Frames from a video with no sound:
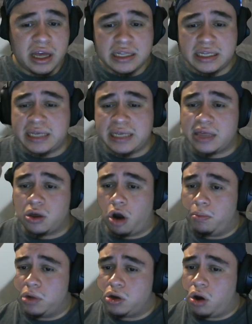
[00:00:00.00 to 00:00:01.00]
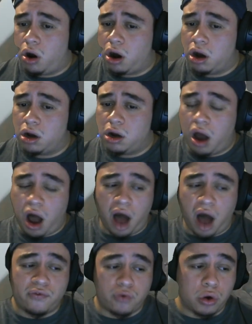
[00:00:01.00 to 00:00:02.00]
to take the armored car
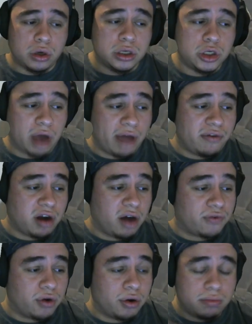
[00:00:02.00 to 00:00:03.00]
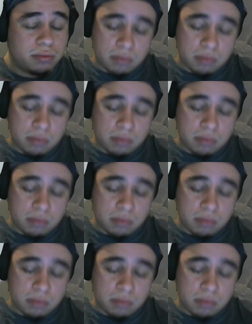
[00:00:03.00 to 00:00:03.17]
off-road and drive it off-road?